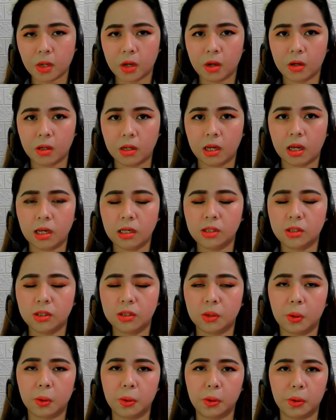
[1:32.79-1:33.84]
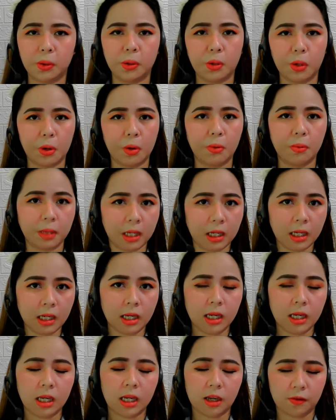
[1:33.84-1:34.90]
Okay, so you know me.
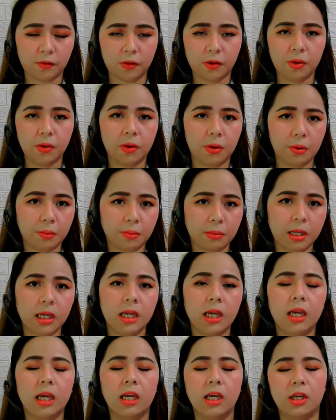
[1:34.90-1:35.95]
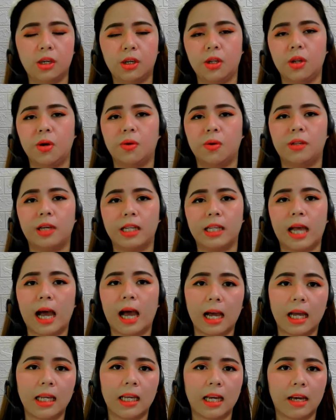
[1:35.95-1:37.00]
If you know me, you know that
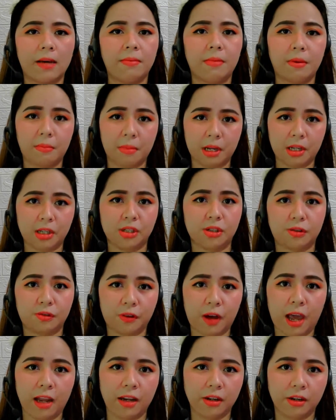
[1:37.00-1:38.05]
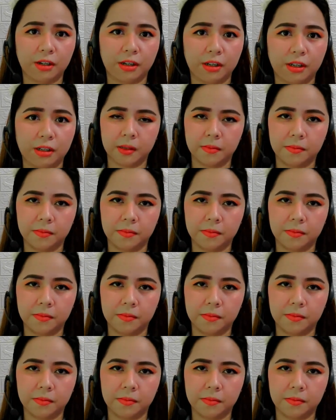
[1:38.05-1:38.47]
I am a major fangirl.